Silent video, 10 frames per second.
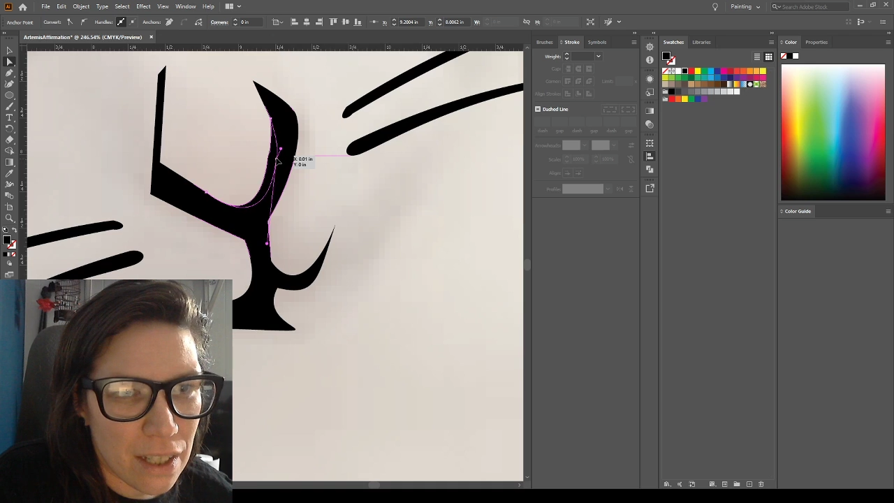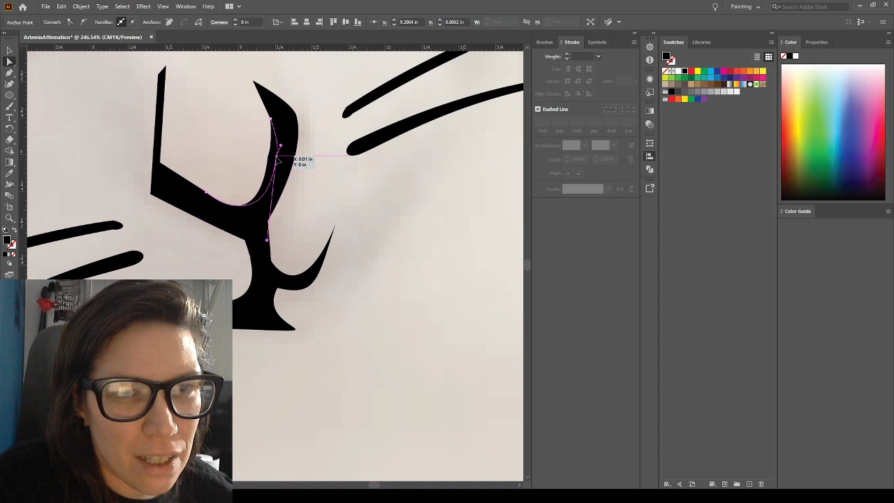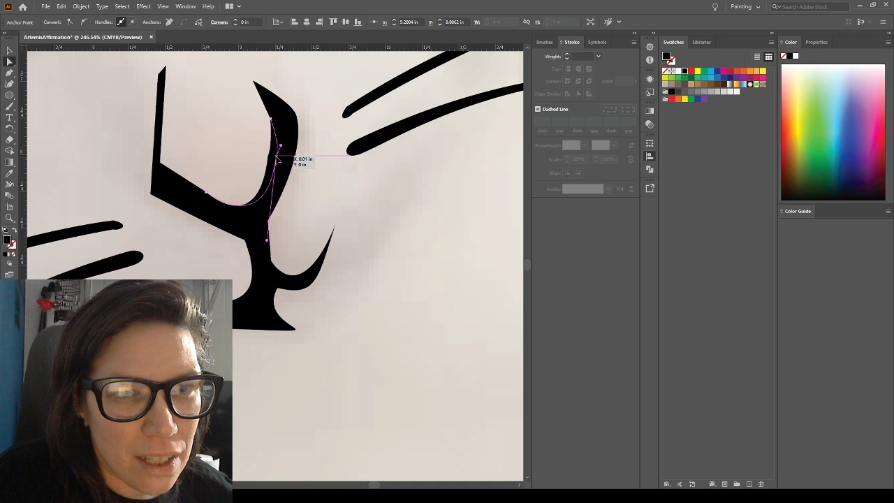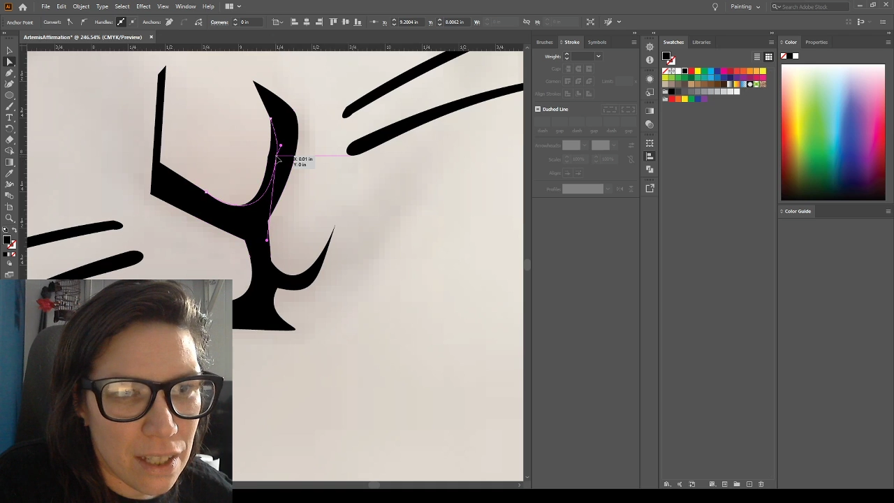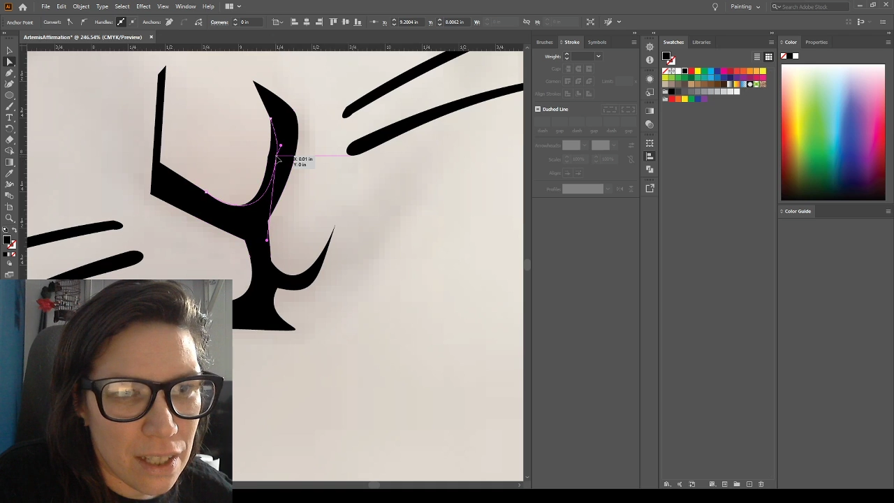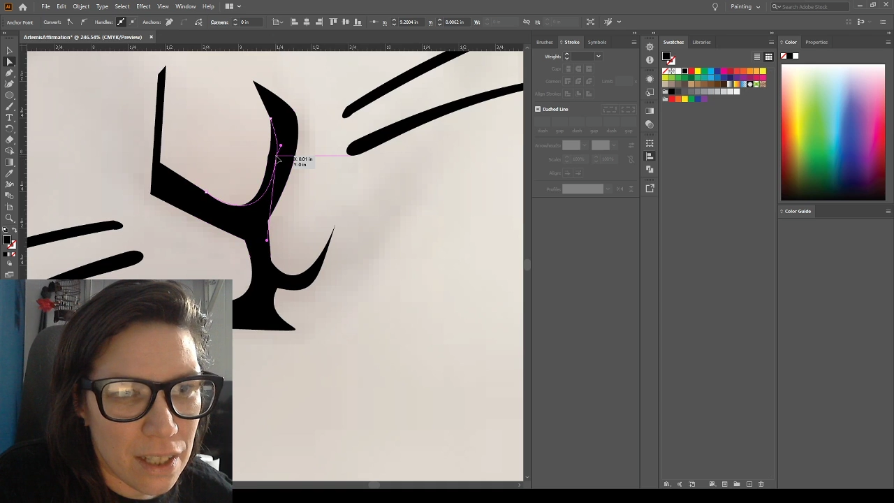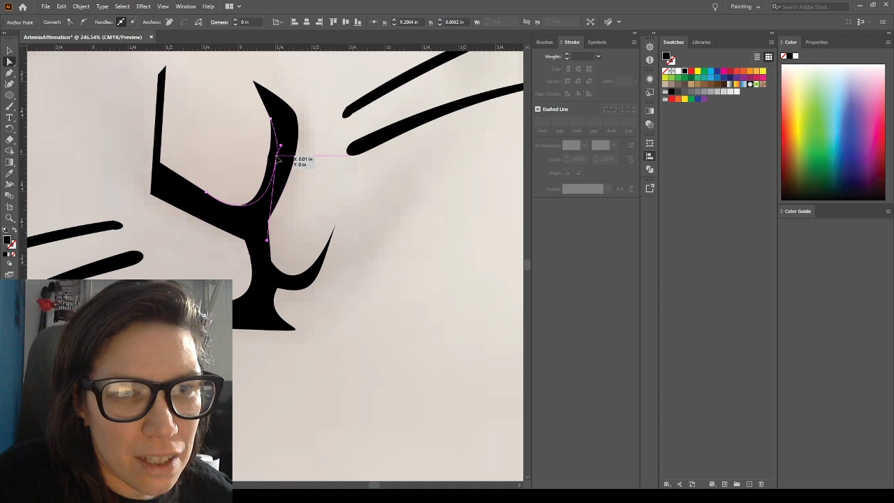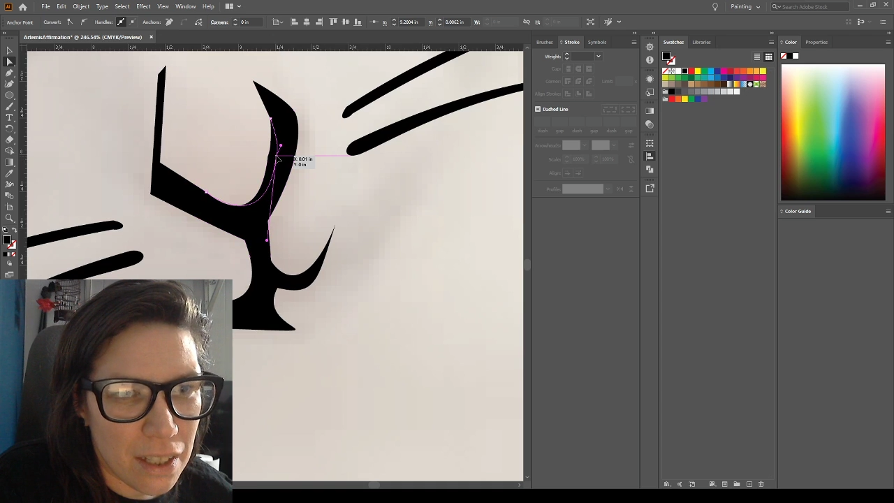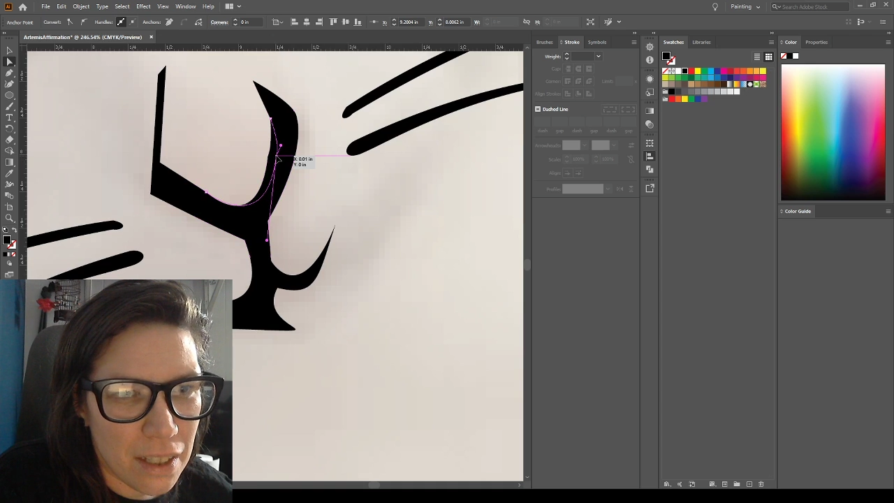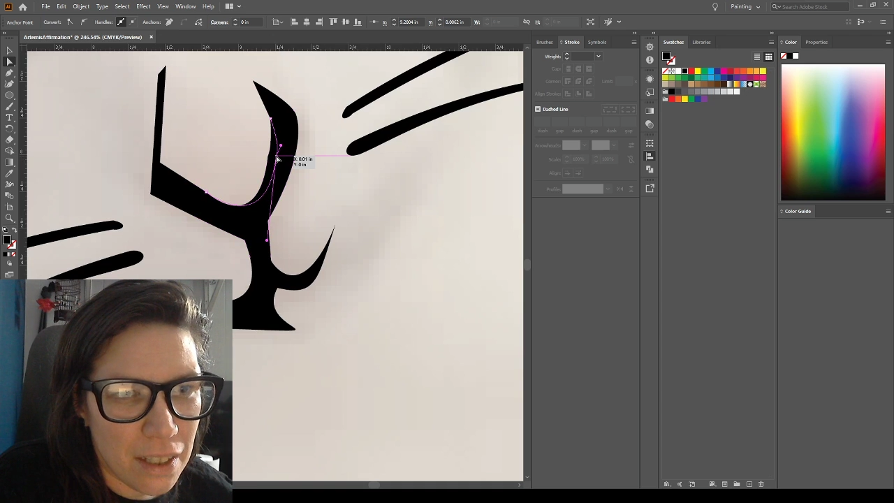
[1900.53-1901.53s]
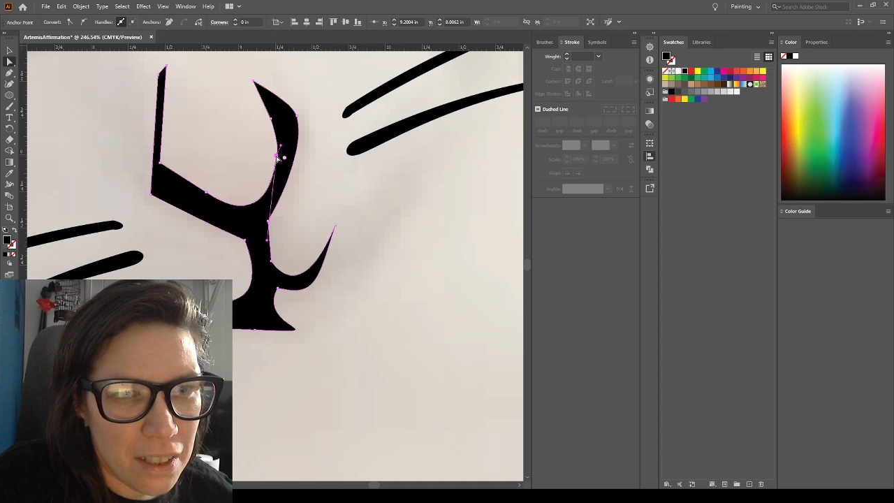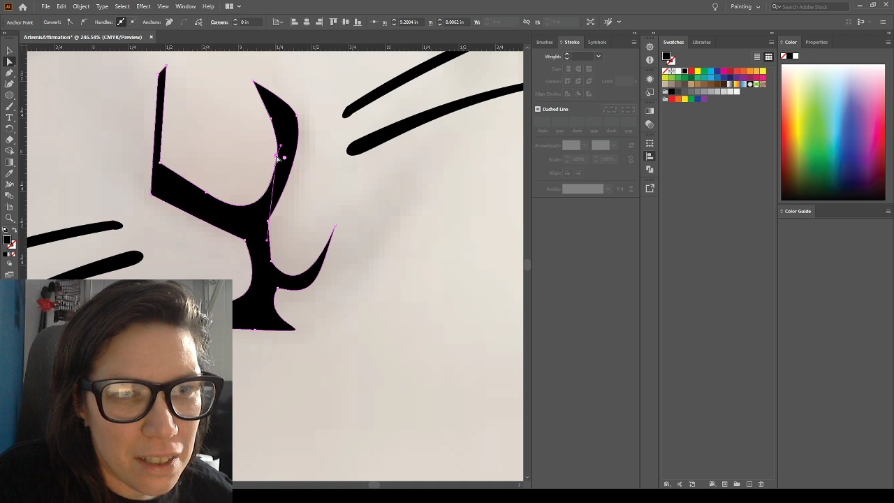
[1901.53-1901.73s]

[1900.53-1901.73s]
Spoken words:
in,